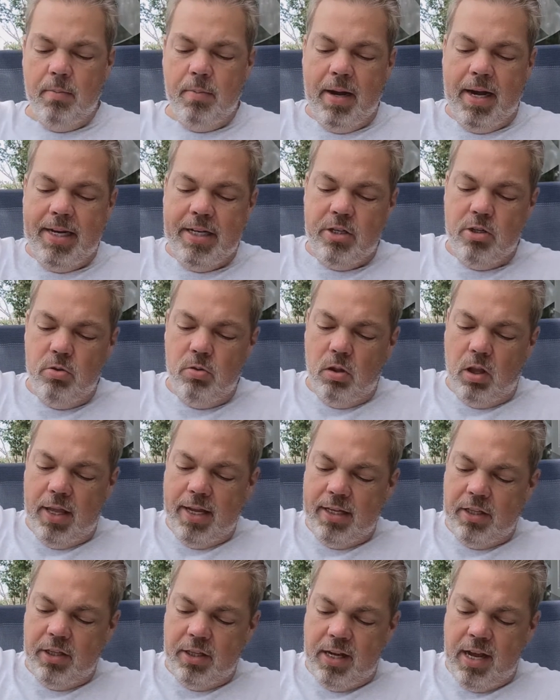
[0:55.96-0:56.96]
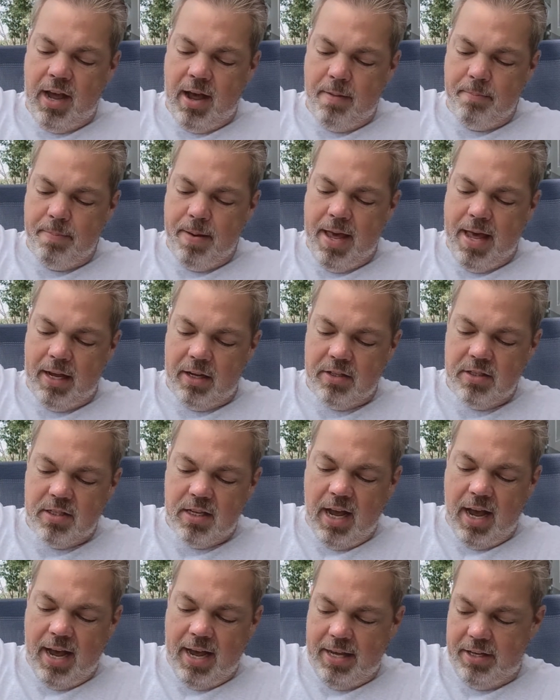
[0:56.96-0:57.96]
I do like the compact
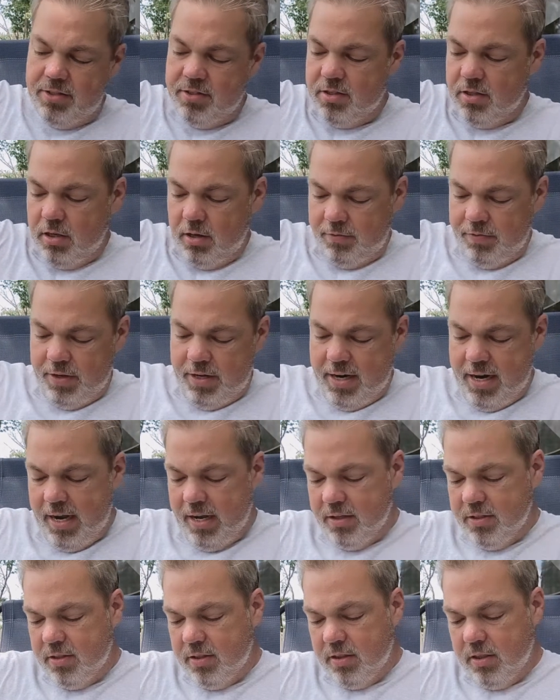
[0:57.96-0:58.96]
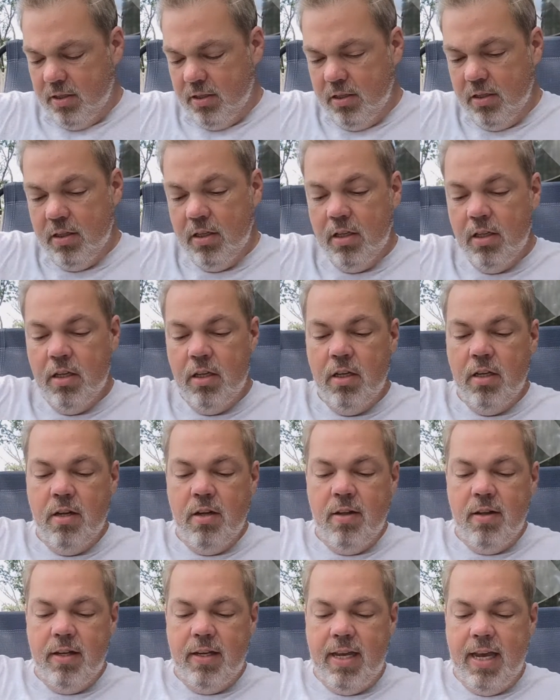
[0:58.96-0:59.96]
size of the Nest
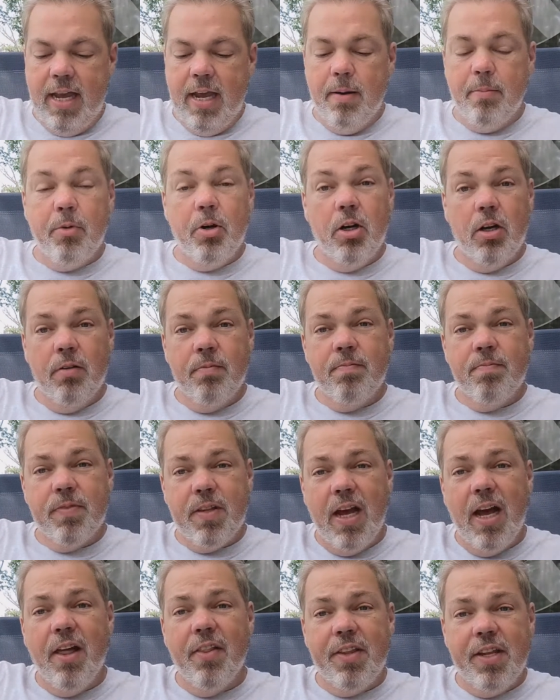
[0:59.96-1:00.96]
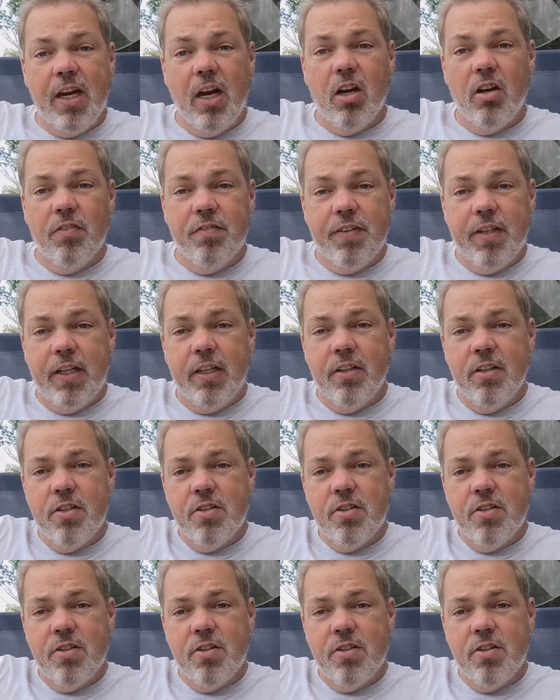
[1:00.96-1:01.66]
camera on the RV.